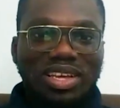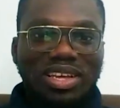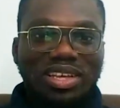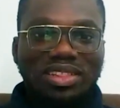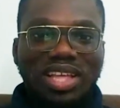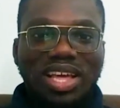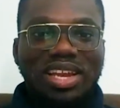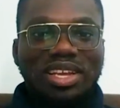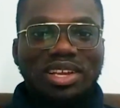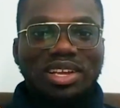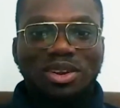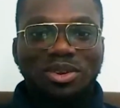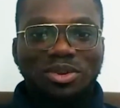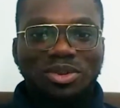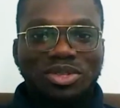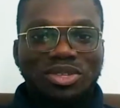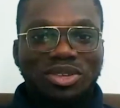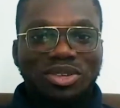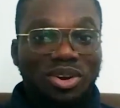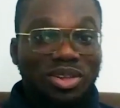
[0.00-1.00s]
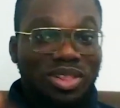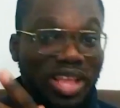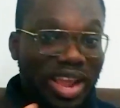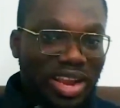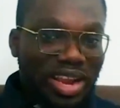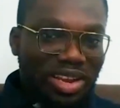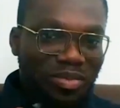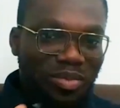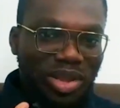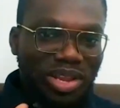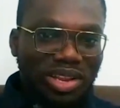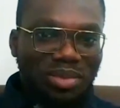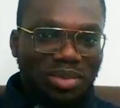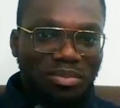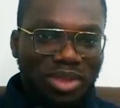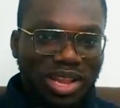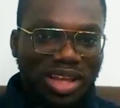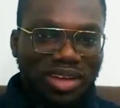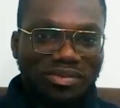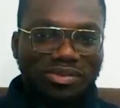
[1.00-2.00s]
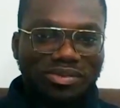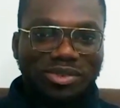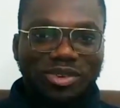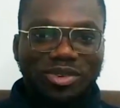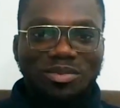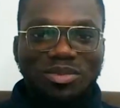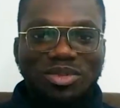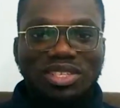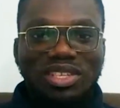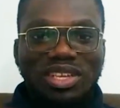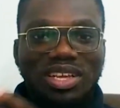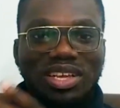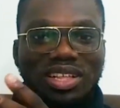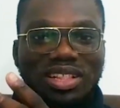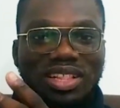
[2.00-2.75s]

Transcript: That includes other independent platforms.